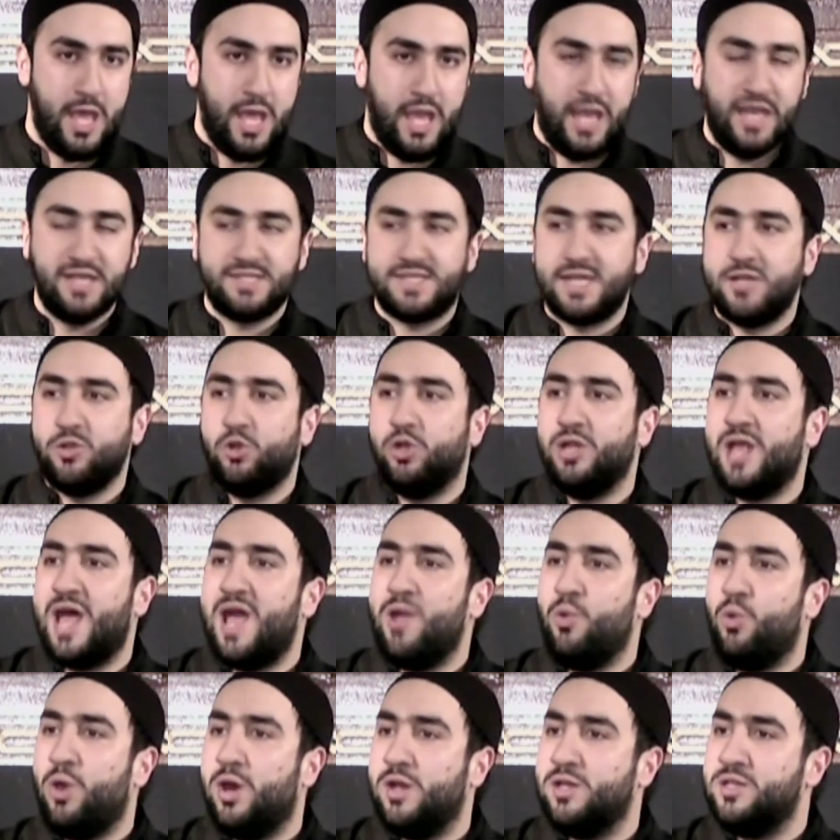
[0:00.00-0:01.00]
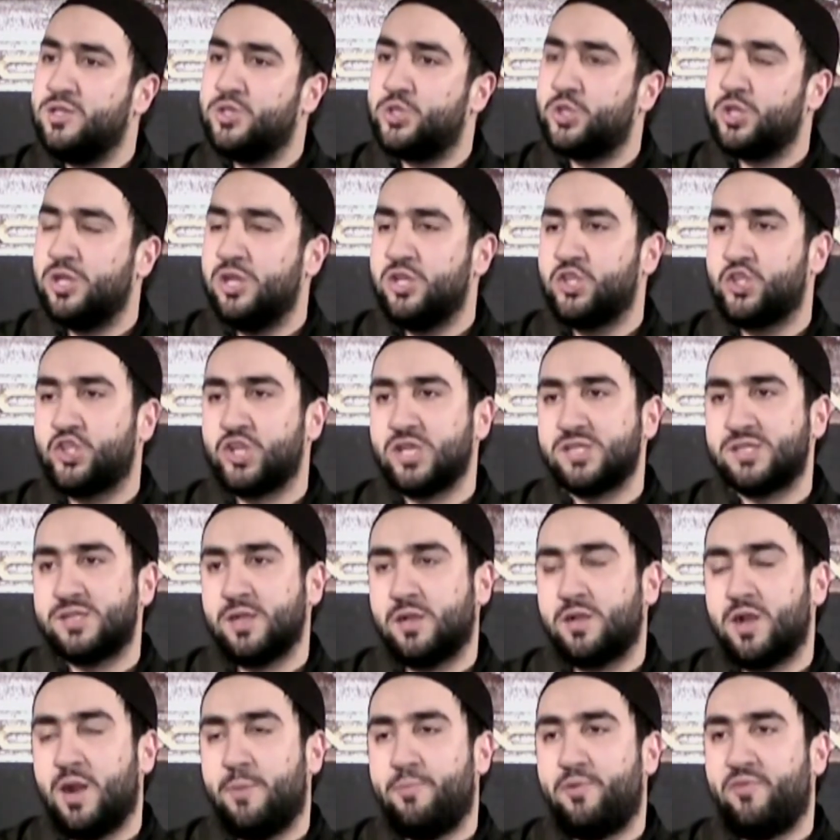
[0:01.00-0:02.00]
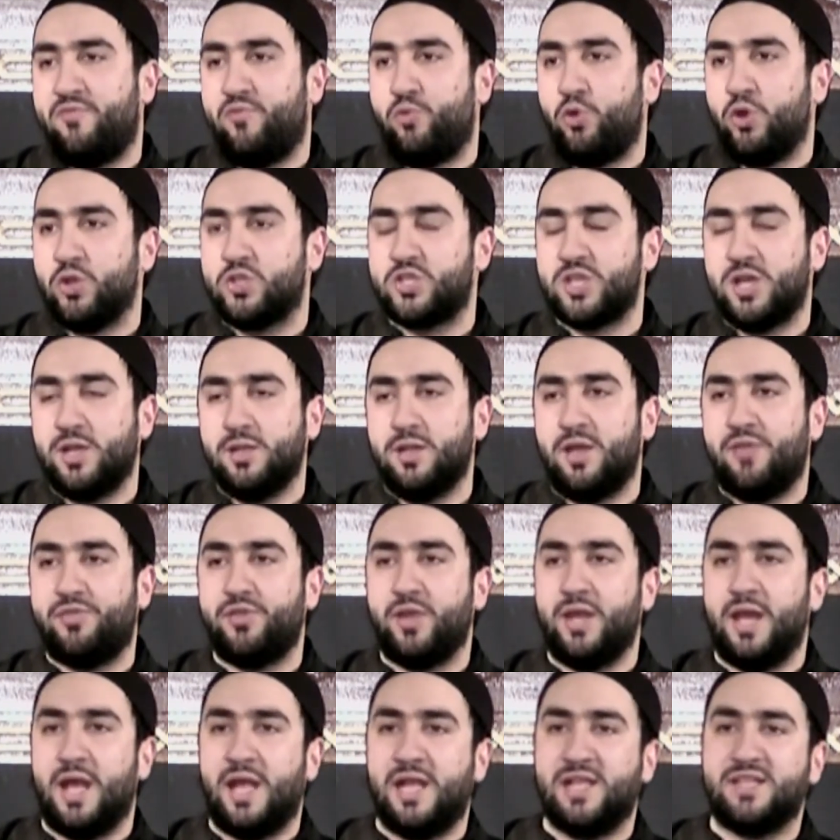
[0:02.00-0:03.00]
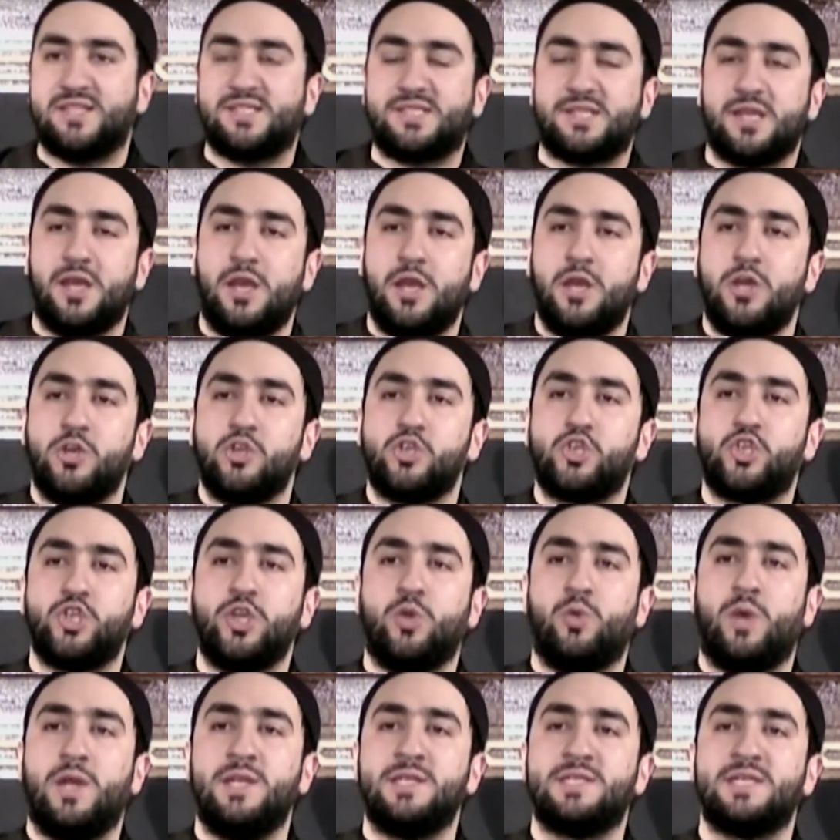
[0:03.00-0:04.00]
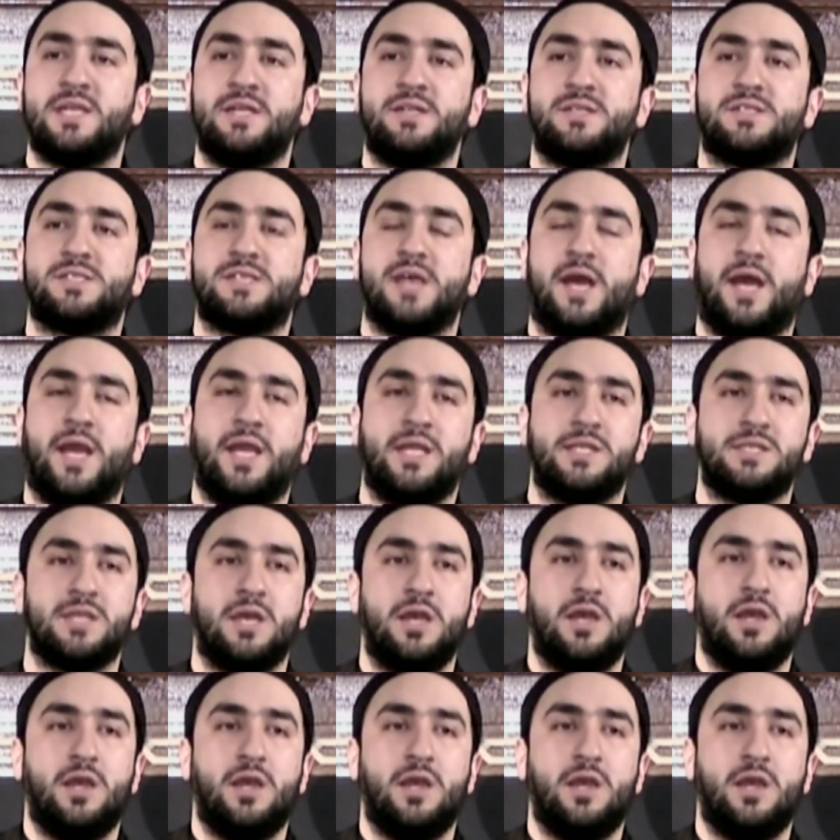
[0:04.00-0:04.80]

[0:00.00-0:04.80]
He said, all I want is just a cup of water, nothing else. She went inside.